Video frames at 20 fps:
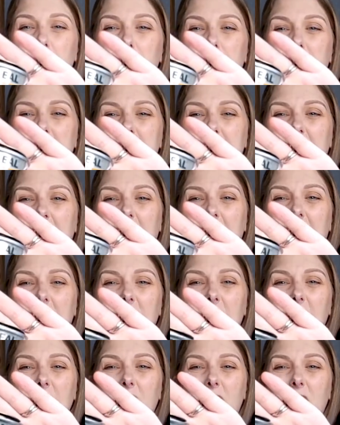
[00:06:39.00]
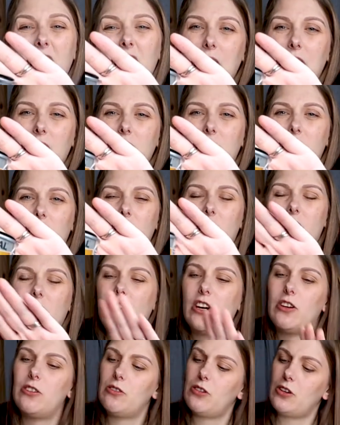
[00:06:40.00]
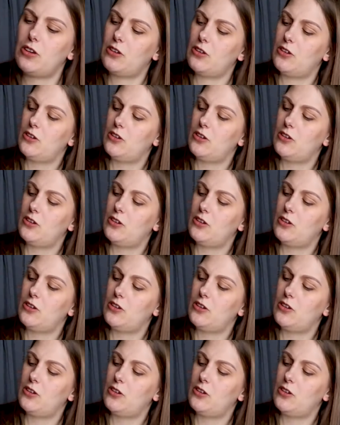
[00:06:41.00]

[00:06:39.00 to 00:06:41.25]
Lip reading: wood stain in a dark oak.